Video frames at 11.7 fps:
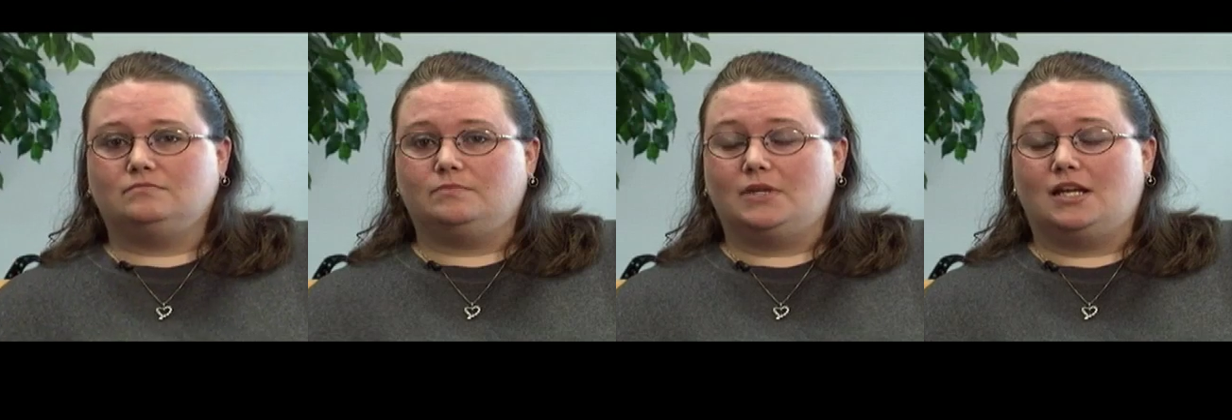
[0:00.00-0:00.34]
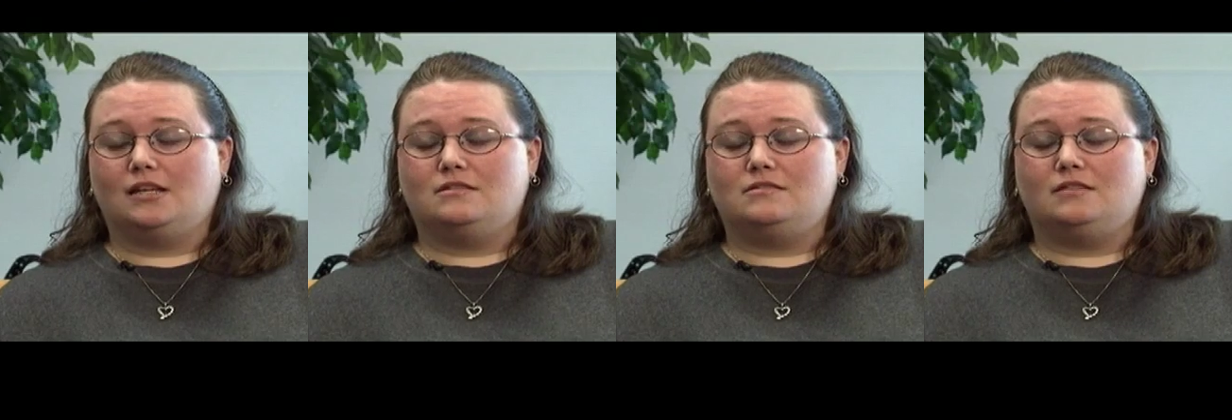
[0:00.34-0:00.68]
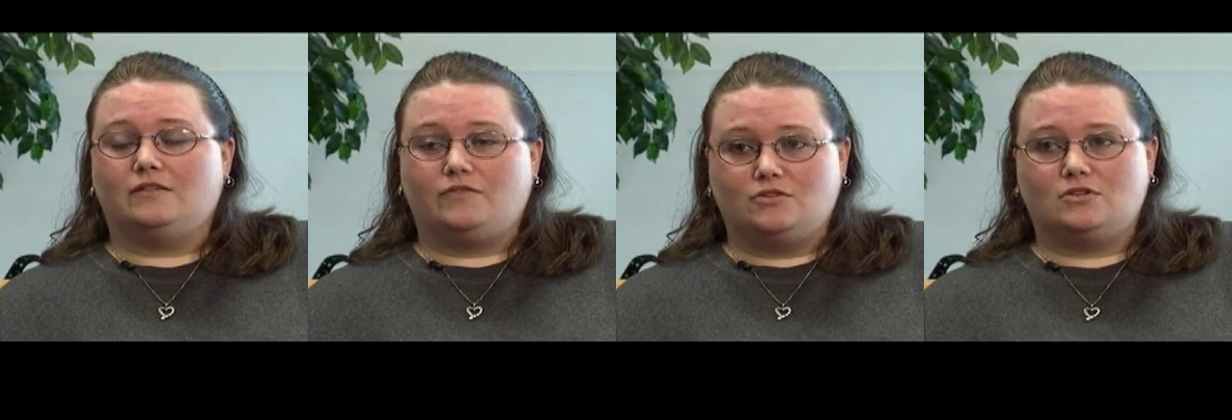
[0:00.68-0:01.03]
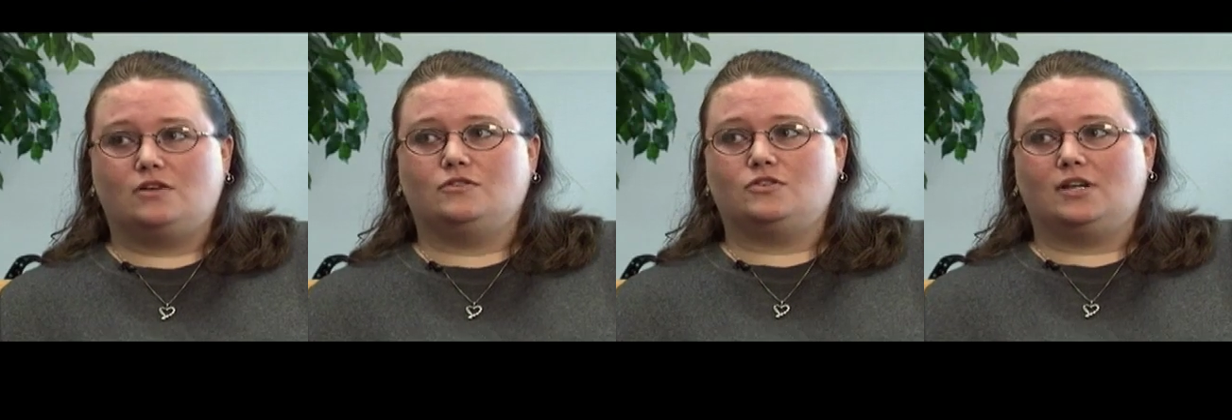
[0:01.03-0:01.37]
because if you
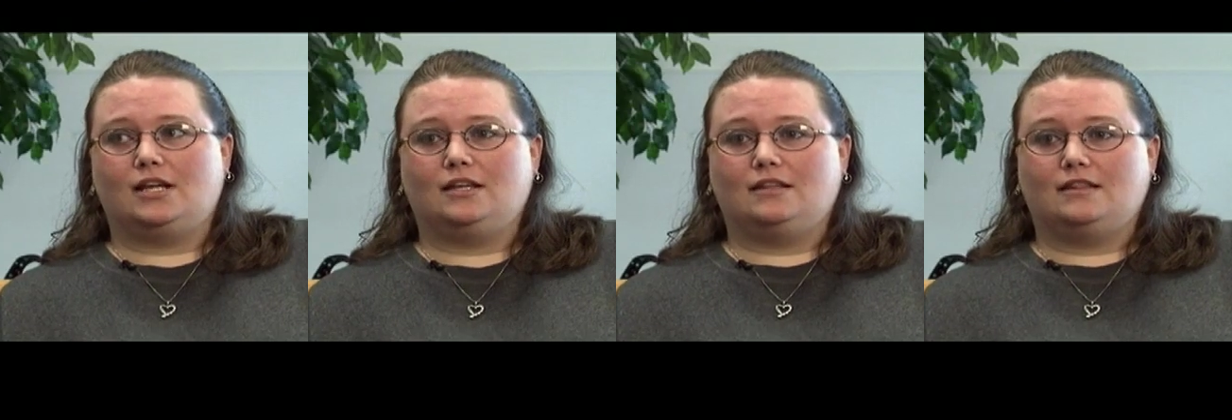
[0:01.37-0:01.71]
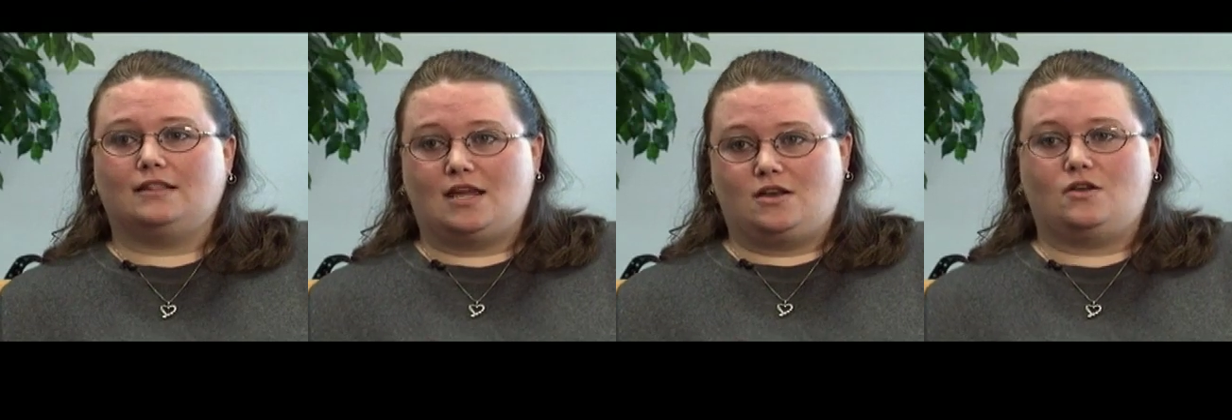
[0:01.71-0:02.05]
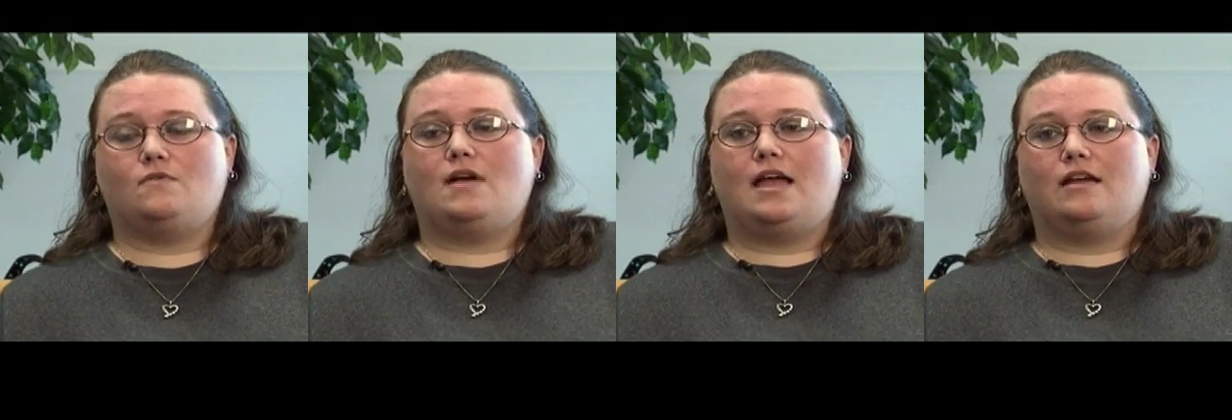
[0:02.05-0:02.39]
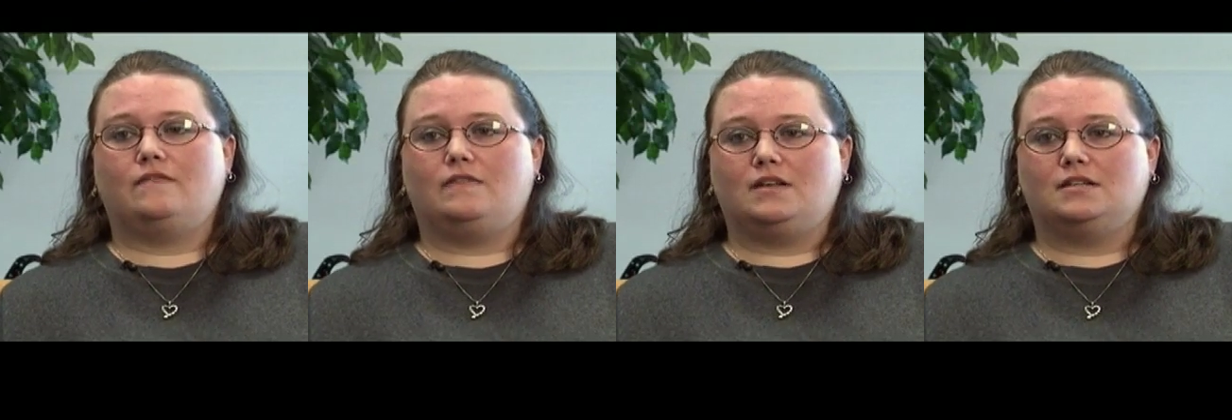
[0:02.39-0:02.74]
don't drink, they don't
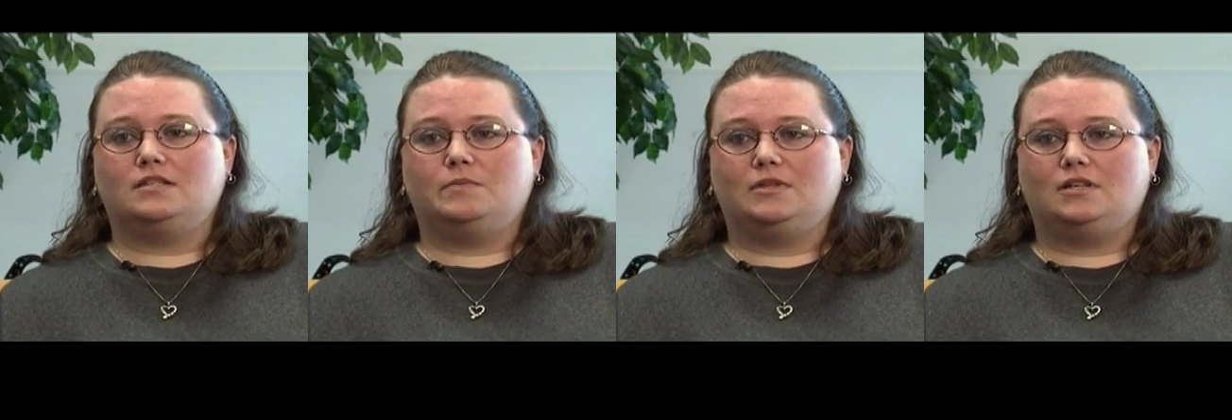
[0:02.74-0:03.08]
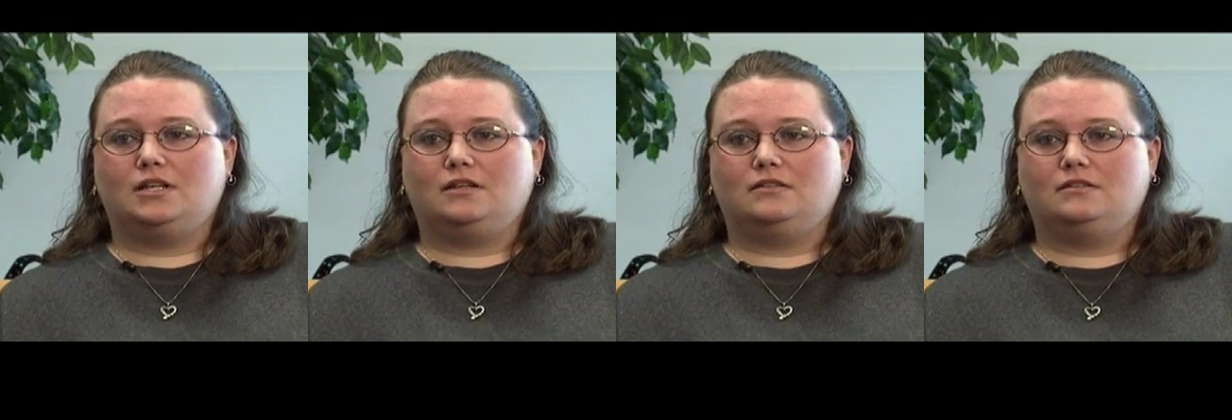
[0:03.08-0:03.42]
have the disability.